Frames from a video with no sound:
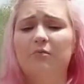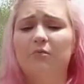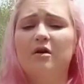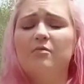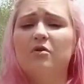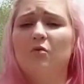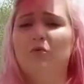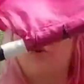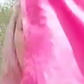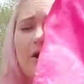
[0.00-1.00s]
whenever you're
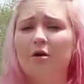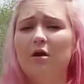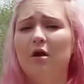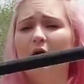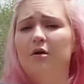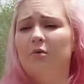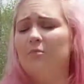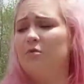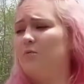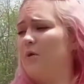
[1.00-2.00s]
bored,
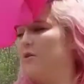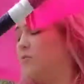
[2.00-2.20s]
whenever you've got